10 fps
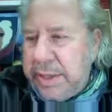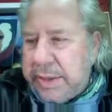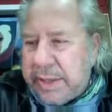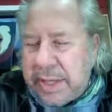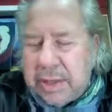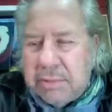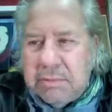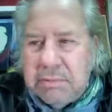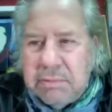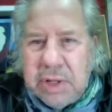Like
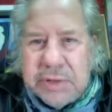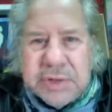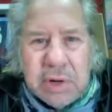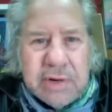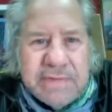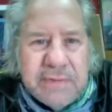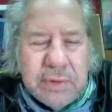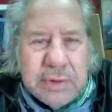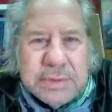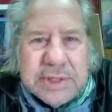most art
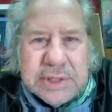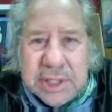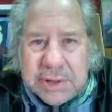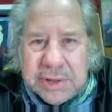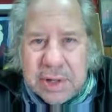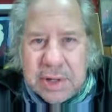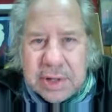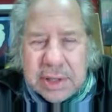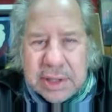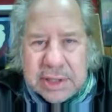forms, it tells our
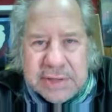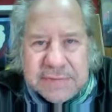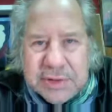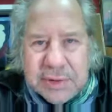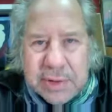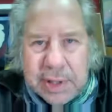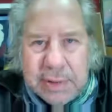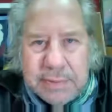collective story.